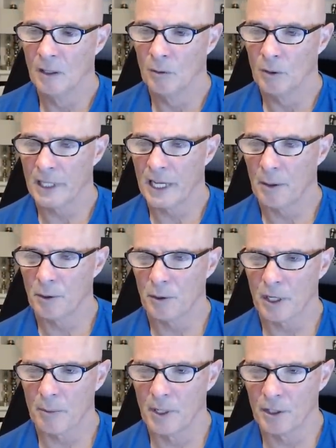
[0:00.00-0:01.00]
What can would you
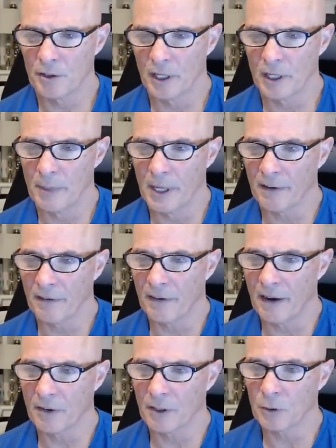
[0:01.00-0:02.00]
recommend trying to make a
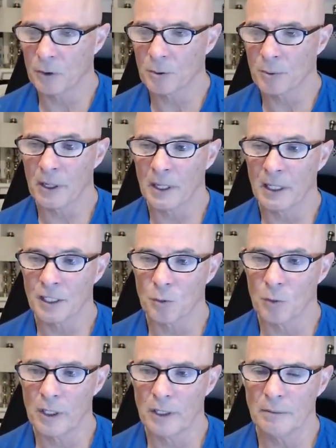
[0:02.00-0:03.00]
500 horsepower
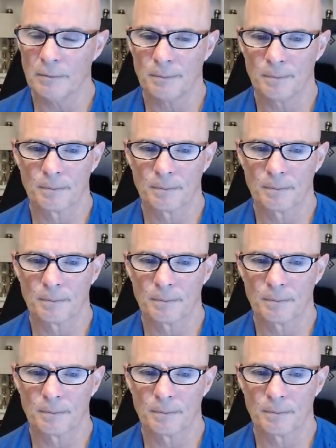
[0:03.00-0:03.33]
LS1?